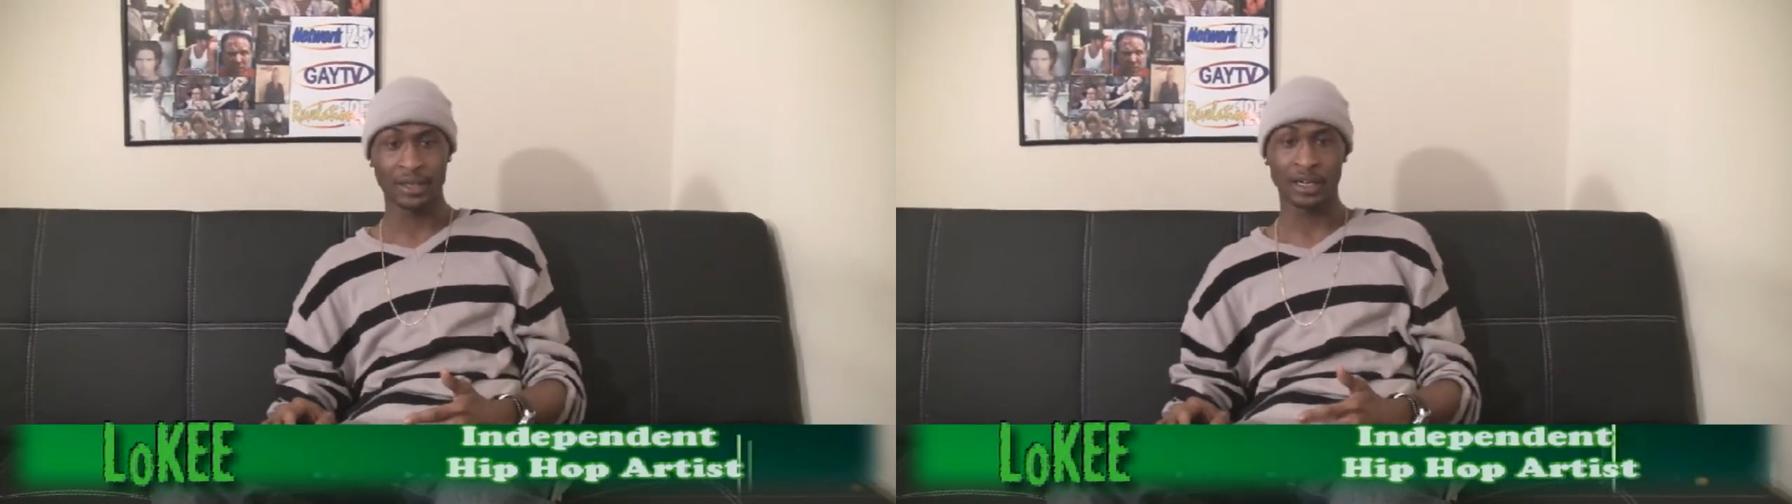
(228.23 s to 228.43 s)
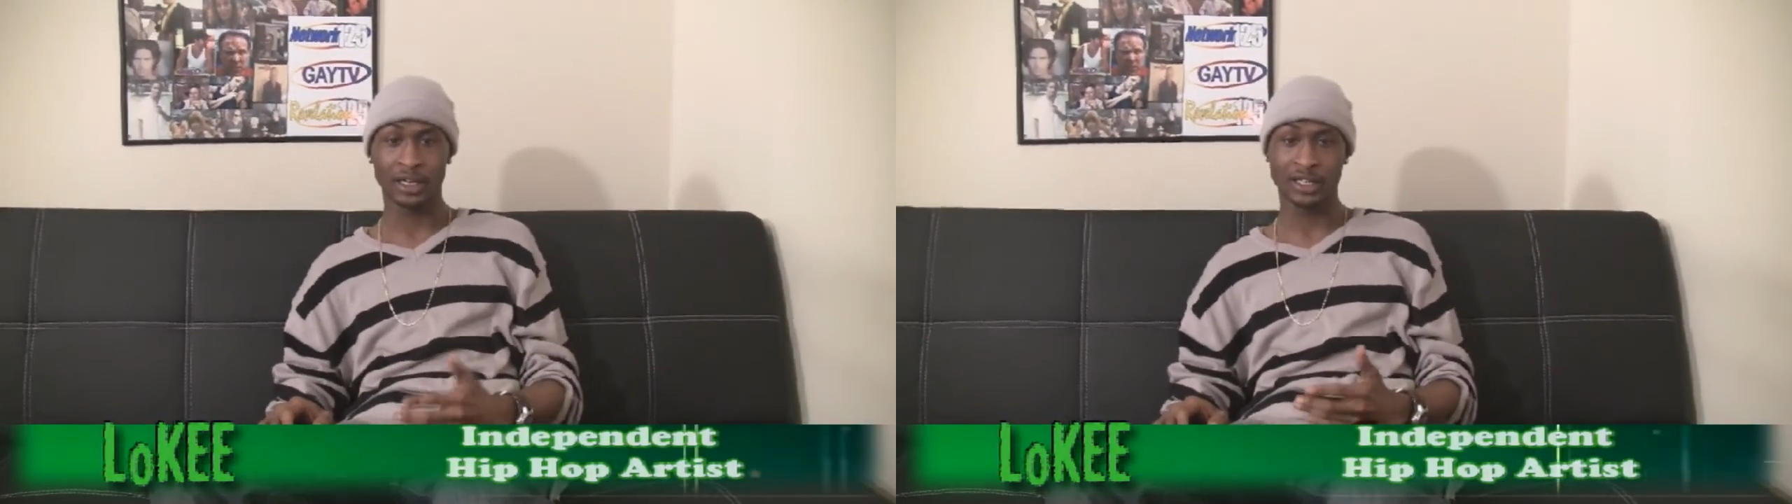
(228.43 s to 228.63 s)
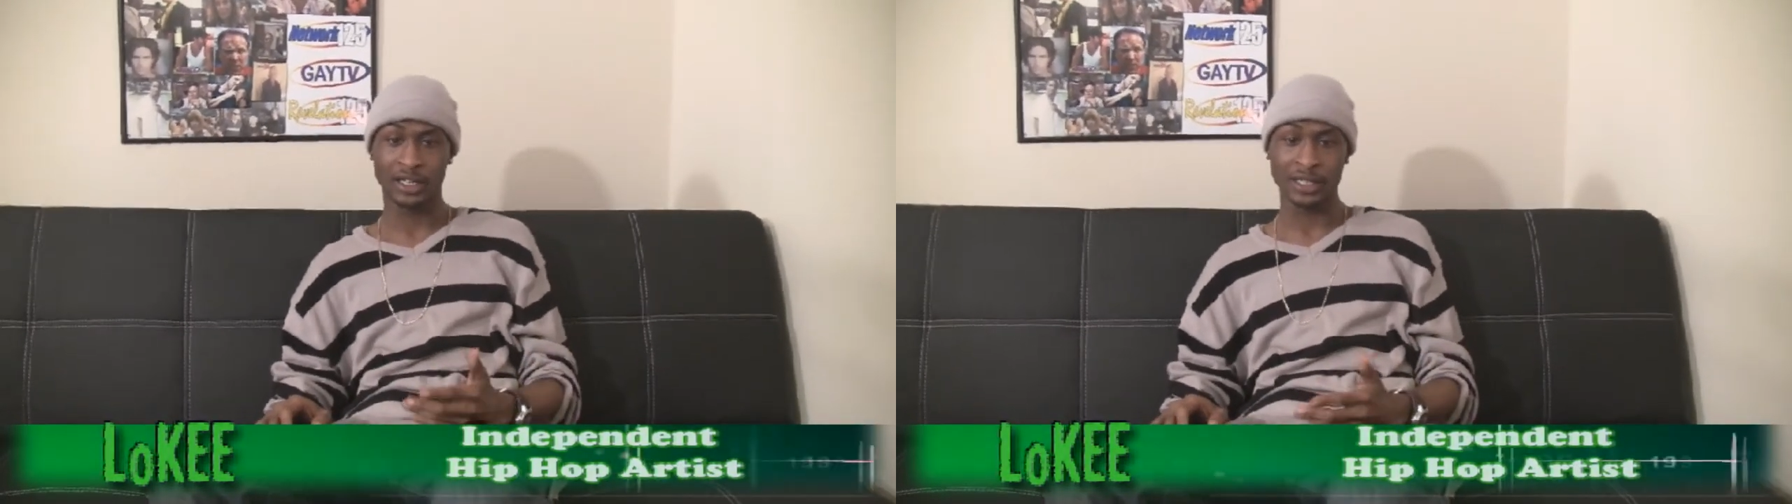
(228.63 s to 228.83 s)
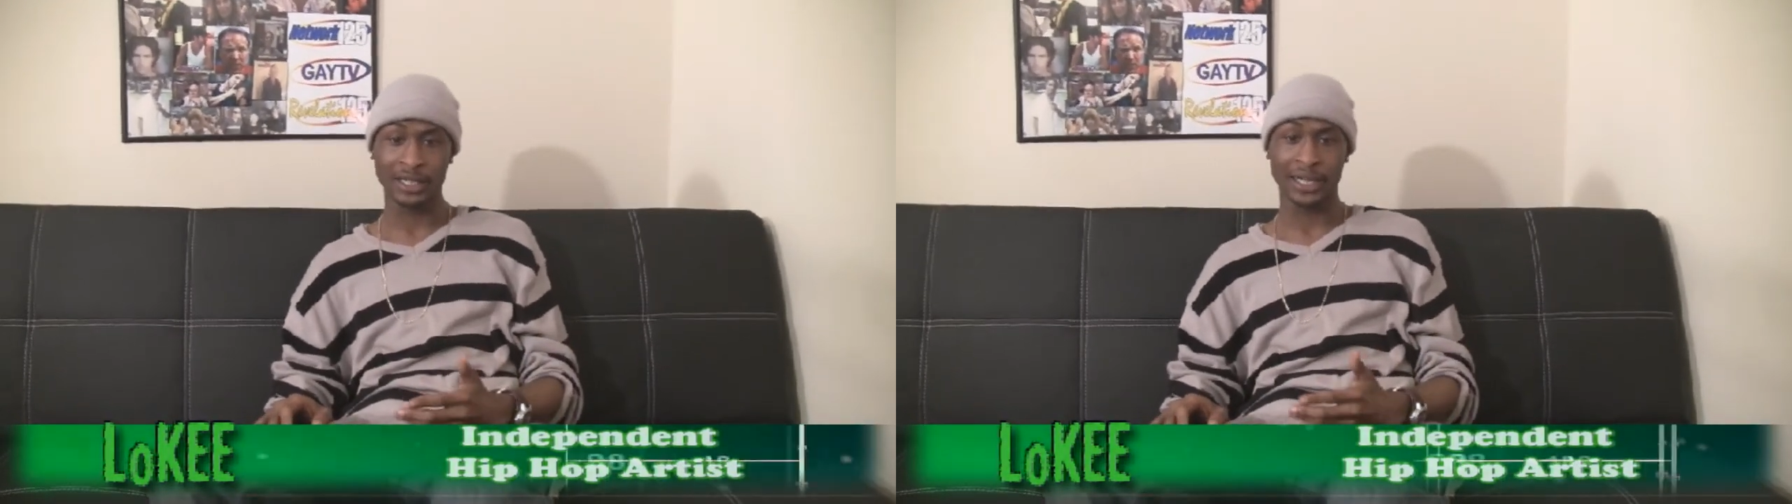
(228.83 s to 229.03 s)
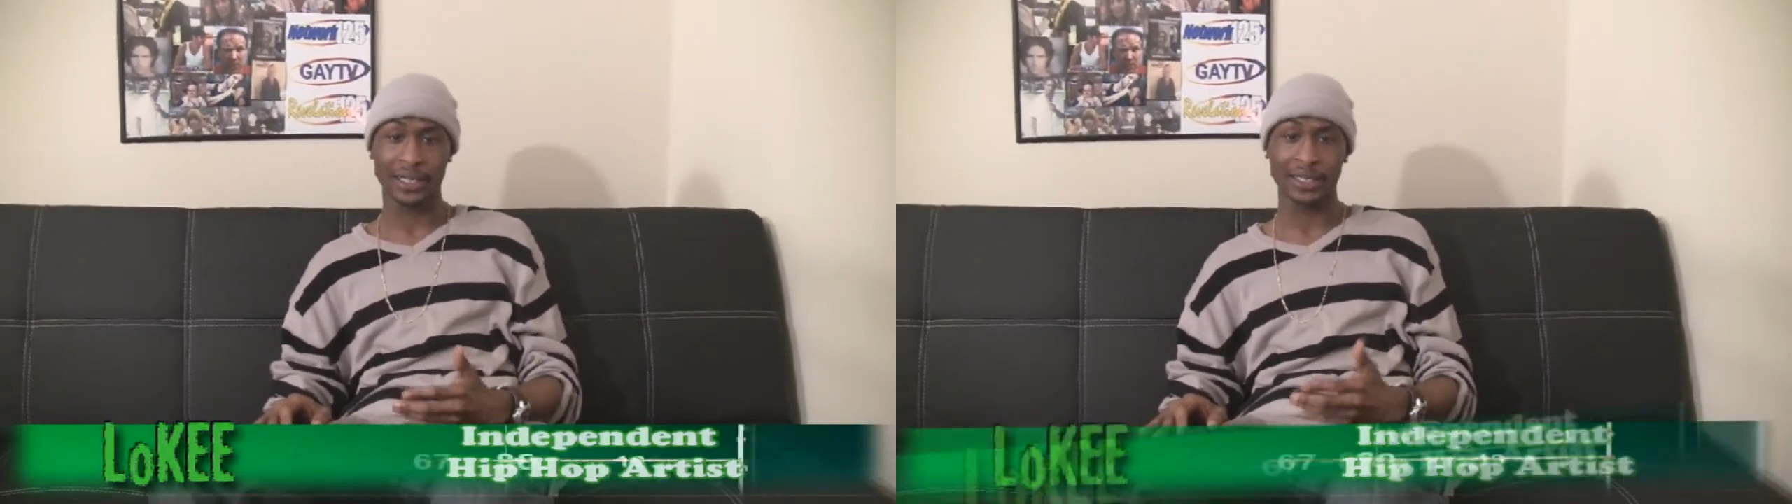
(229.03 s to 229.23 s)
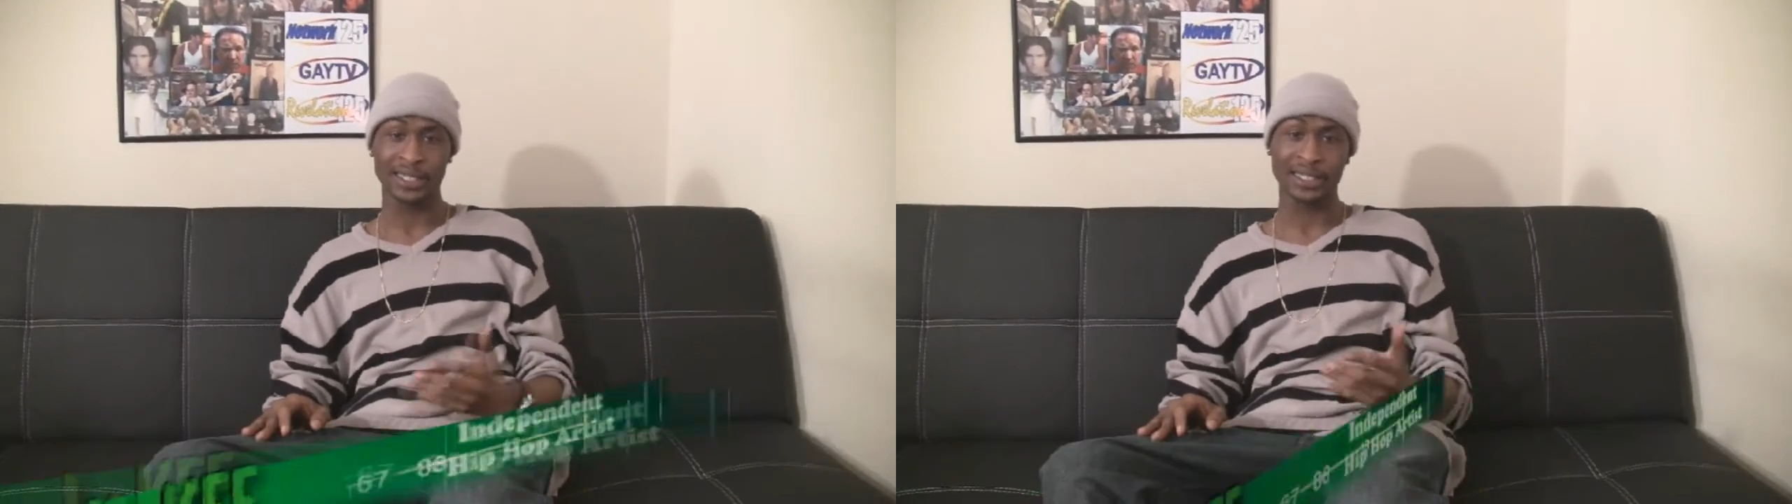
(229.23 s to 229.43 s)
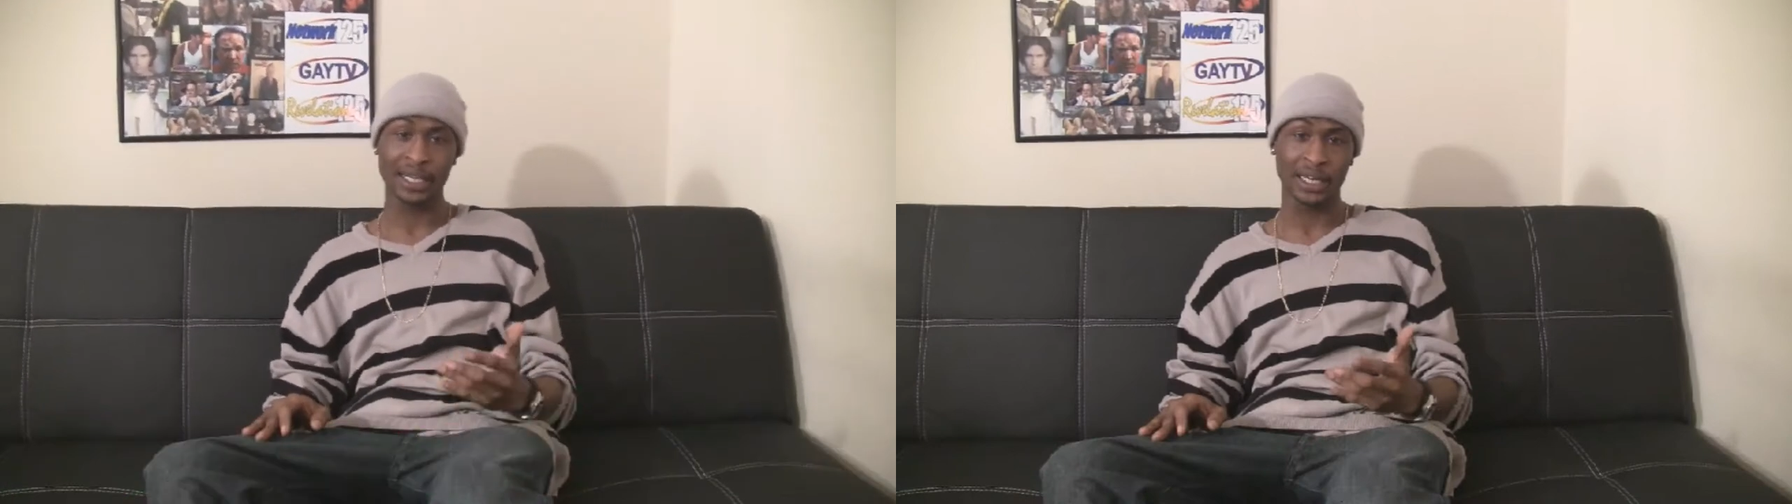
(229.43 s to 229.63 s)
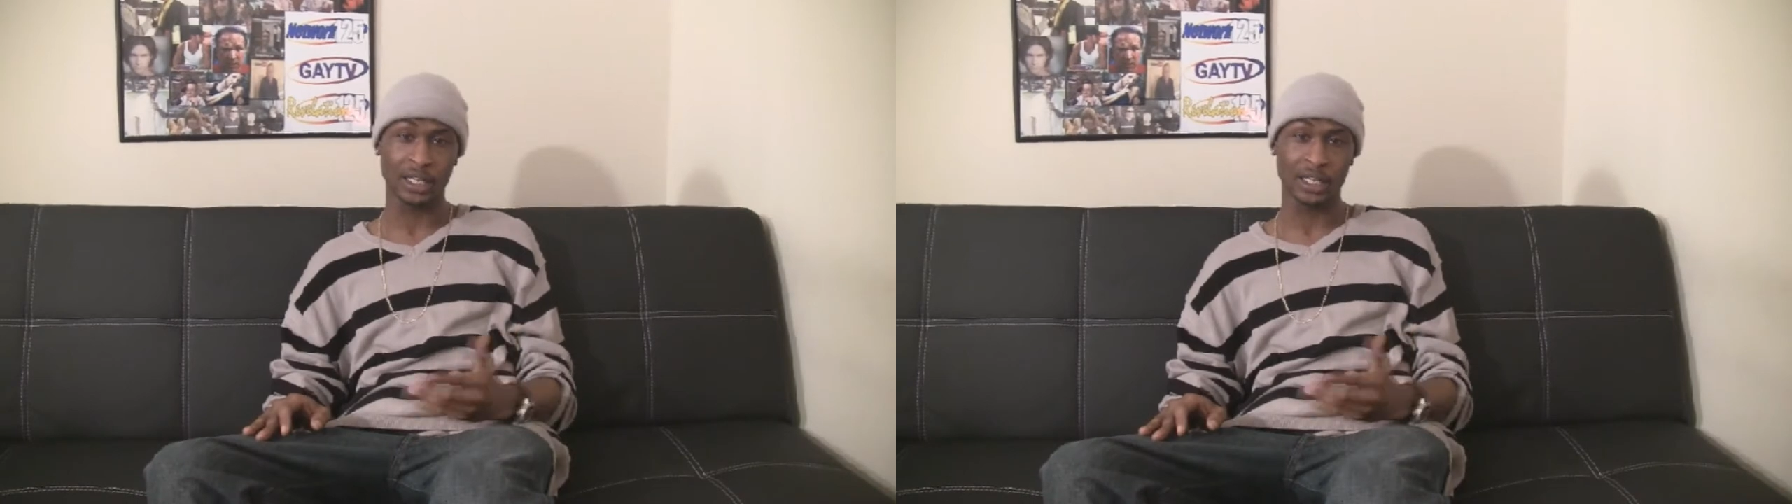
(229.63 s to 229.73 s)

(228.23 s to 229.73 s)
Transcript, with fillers: there's things I can understand